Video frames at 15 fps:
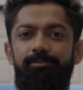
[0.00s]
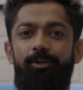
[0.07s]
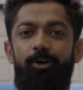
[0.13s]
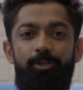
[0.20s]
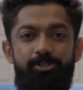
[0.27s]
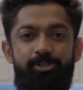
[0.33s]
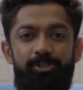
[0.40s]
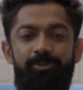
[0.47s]

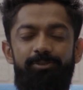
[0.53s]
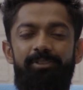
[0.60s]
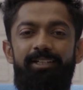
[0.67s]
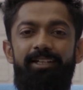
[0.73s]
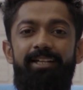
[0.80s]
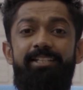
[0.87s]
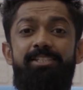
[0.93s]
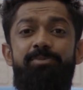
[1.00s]
Also,
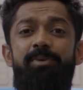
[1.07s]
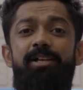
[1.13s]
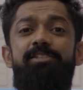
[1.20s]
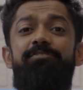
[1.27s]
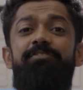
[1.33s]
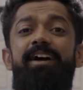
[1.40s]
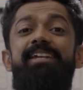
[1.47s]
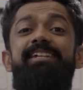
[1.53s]
it
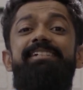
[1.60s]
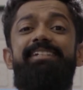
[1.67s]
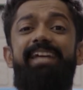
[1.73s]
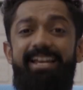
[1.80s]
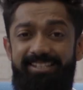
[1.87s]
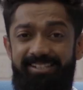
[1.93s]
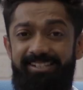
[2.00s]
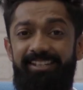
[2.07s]
smells
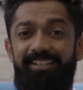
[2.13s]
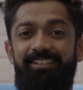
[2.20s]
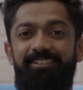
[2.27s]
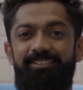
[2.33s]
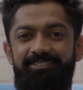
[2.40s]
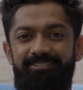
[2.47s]
fantastic.